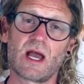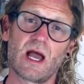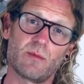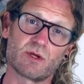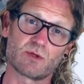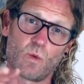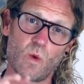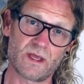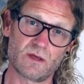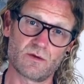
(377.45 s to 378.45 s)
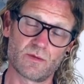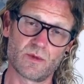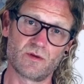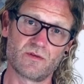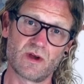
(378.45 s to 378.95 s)
how much weight you
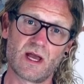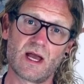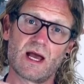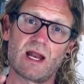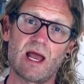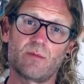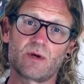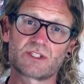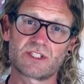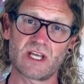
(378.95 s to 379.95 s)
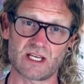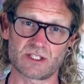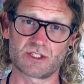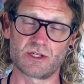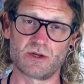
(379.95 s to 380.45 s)
remove, and how much
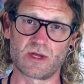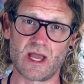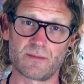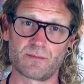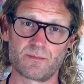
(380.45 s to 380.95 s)
texture you get.